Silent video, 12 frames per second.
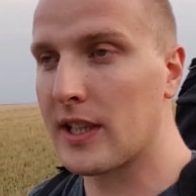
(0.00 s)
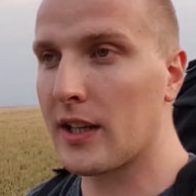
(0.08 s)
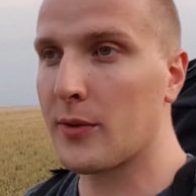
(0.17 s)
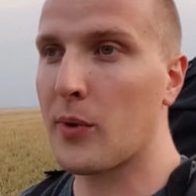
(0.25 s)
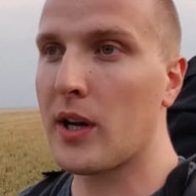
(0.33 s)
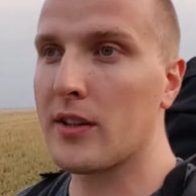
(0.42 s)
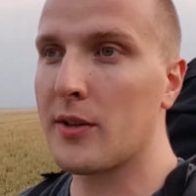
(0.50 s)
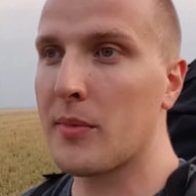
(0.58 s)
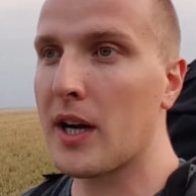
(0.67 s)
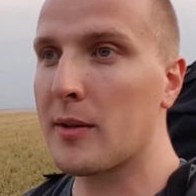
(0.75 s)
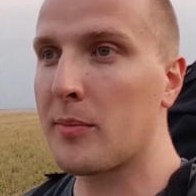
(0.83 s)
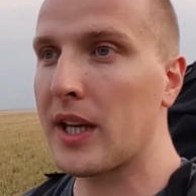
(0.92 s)
that while you
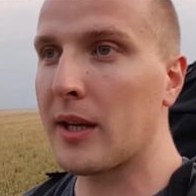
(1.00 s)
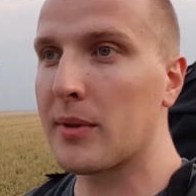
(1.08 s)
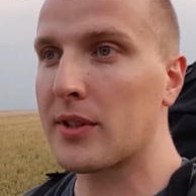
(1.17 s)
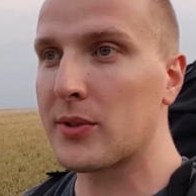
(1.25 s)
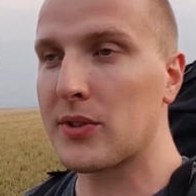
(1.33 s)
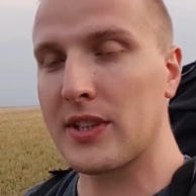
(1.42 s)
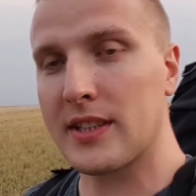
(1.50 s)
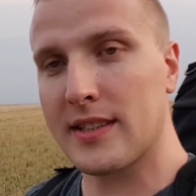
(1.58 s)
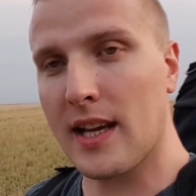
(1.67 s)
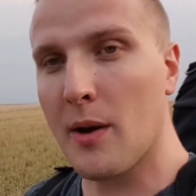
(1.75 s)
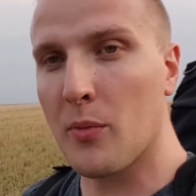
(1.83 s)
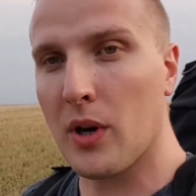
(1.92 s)
might be able to see
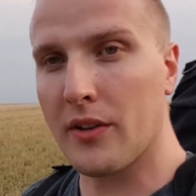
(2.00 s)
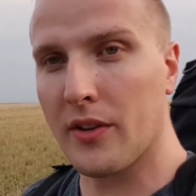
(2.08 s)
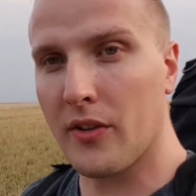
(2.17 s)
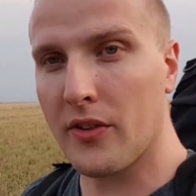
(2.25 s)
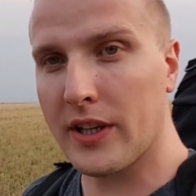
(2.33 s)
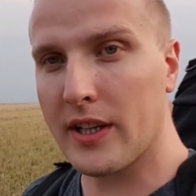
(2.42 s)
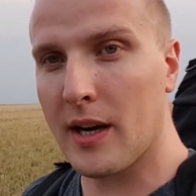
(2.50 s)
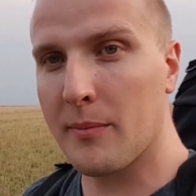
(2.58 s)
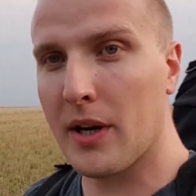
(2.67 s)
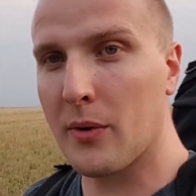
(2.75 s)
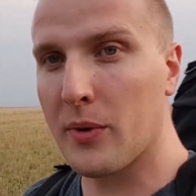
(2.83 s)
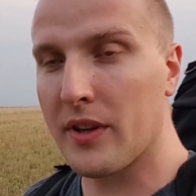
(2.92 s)
someone on the
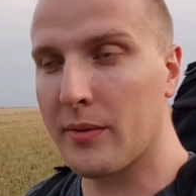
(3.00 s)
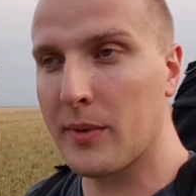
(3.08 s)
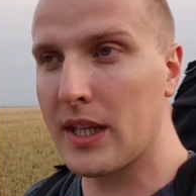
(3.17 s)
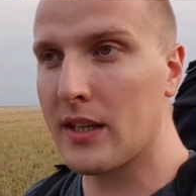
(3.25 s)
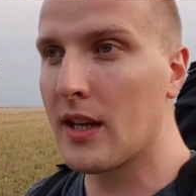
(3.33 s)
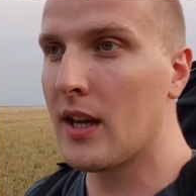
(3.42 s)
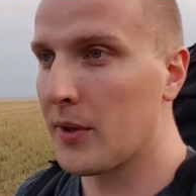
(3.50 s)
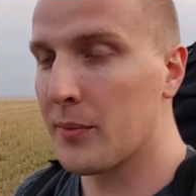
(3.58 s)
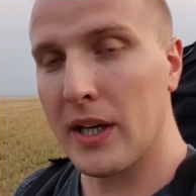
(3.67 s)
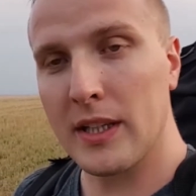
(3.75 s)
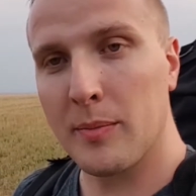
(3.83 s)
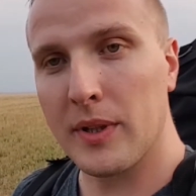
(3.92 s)
camera with me, you
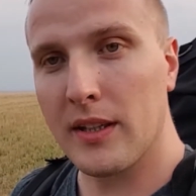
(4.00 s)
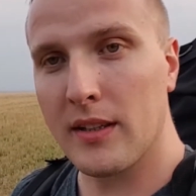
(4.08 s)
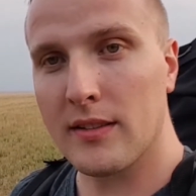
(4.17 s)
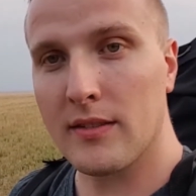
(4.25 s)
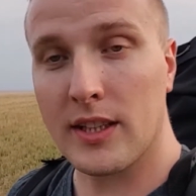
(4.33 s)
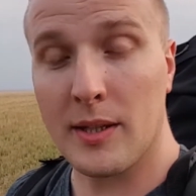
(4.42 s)
might be,